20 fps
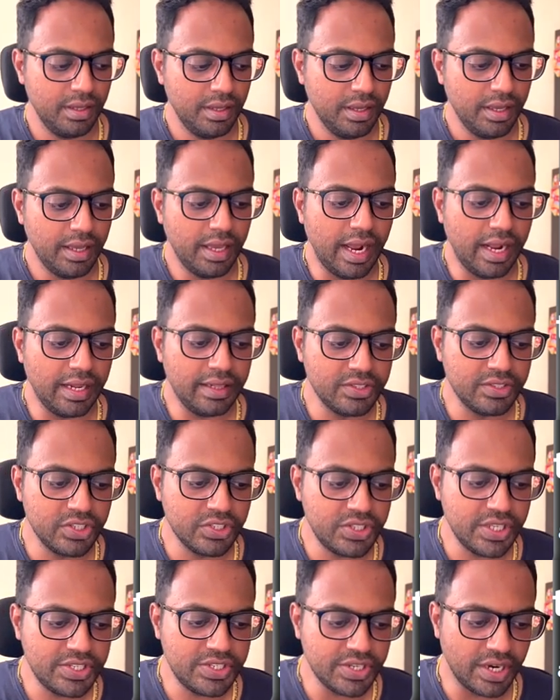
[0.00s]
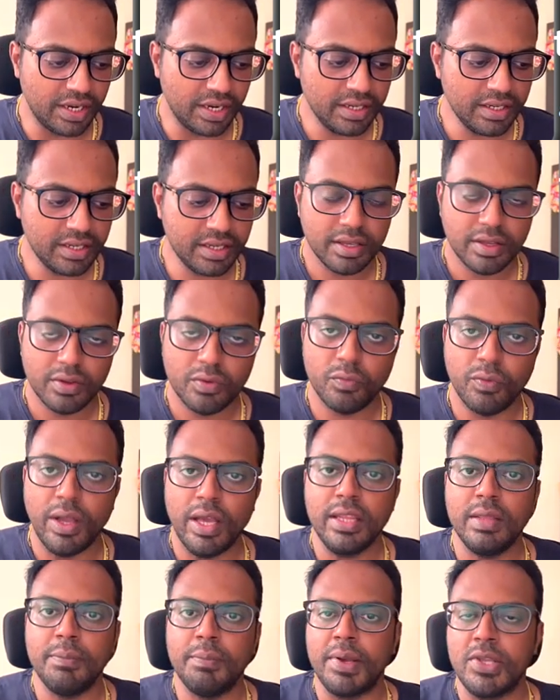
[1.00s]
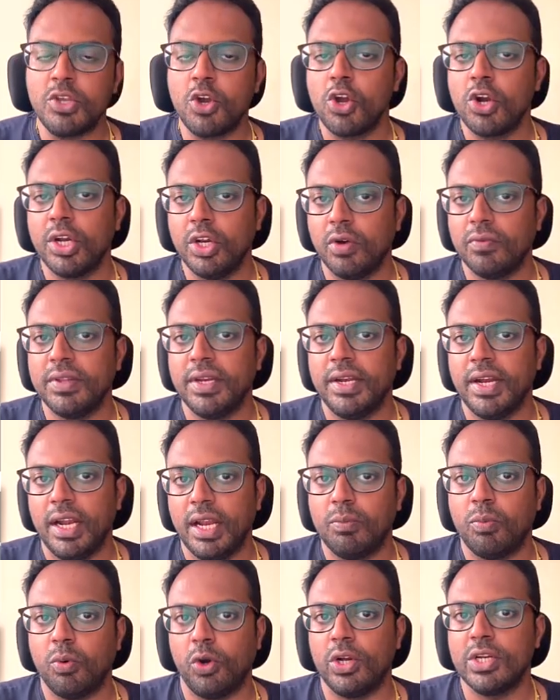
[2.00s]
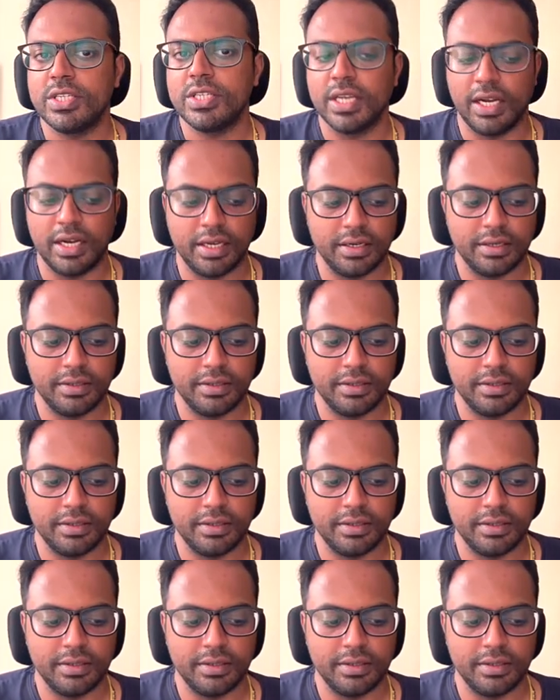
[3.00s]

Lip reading: and this is the chunk where the majority of the data points are.